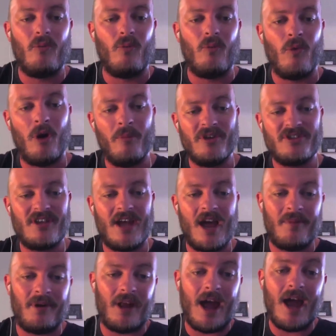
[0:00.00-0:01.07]
While Mr.
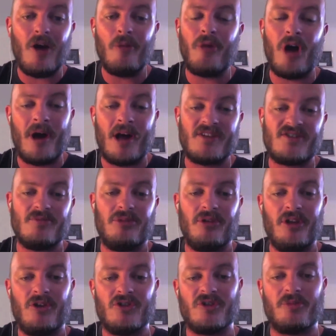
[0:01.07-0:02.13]
Abbott hailed bipartisan
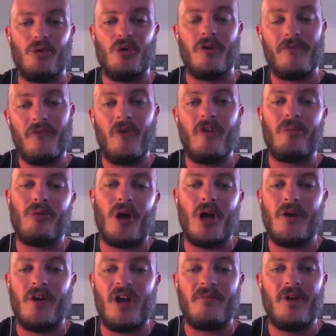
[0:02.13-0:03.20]
political support for the
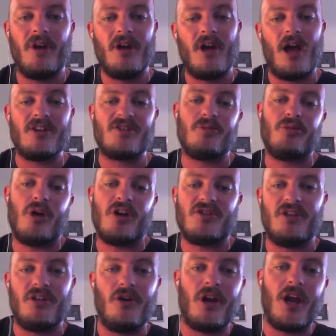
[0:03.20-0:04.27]
program,
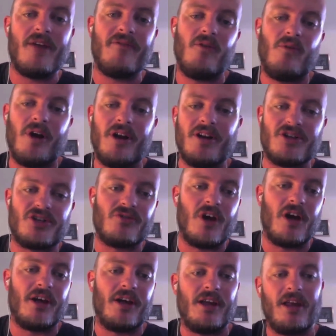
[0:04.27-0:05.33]
unsurprisingly, not everyone in
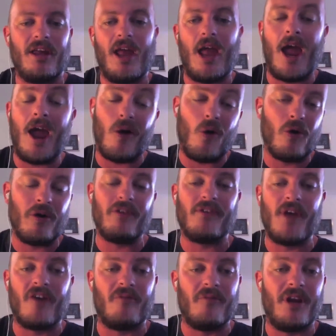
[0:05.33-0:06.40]
Australia or his
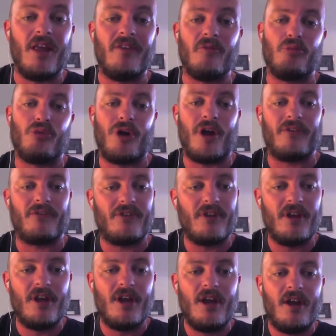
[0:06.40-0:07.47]
government is impressed.
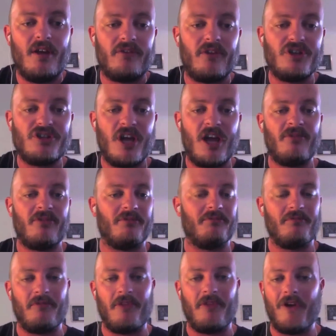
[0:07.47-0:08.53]
So, James,
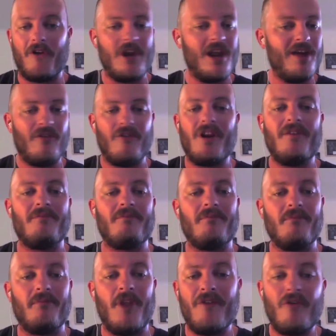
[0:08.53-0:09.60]
there are never
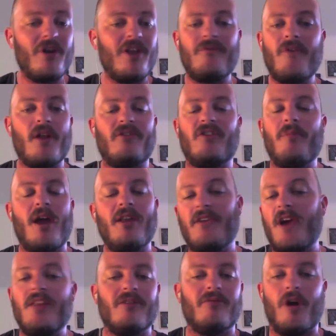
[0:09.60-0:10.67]
any funds to
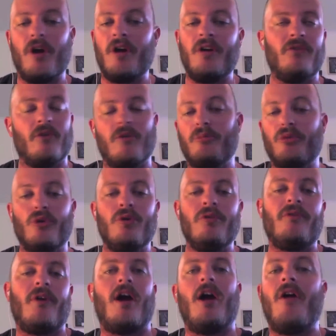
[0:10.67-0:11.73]
maintain the roads or
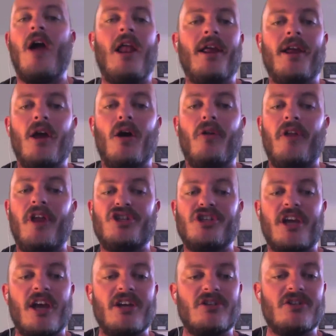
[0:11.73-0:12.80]
improve our ailing health and
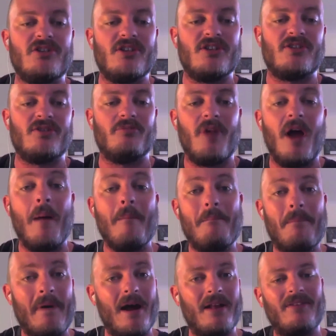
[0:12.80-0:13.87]
education system,
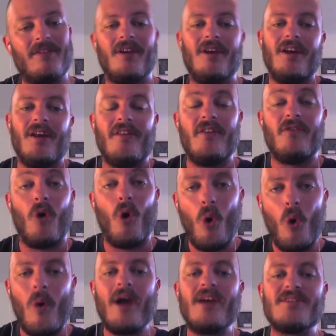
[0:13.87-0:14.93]
but there's
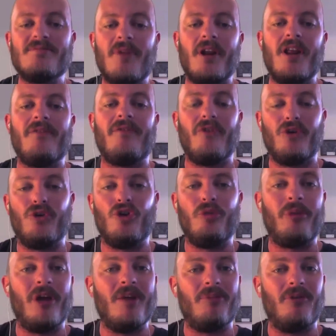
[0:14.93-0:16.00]
always money for the
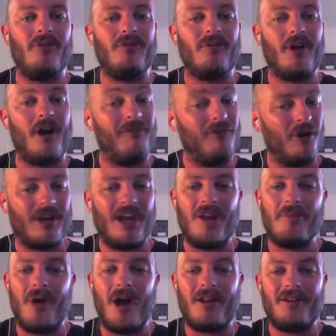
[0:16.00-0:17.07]
good people of
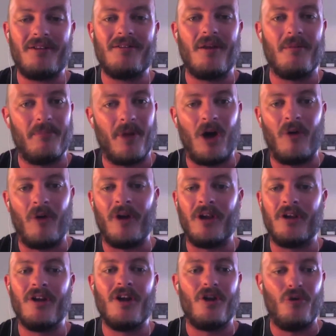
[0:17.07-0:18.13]
Lockheed Martin,
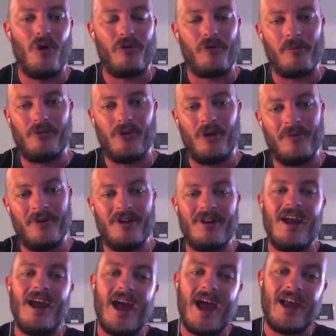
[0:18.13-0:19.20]
Boeing, Northrop
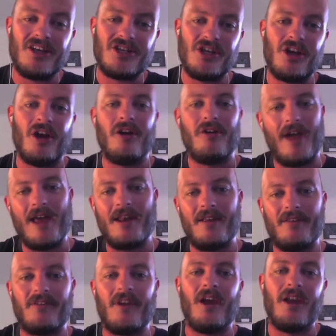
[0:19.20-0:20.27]
Grumman, ASIO,
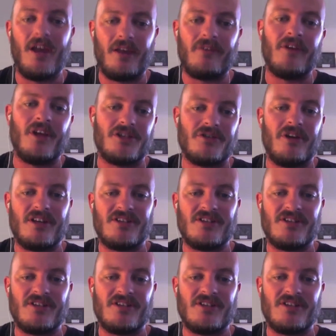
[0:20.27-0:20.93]
NSA, etc.,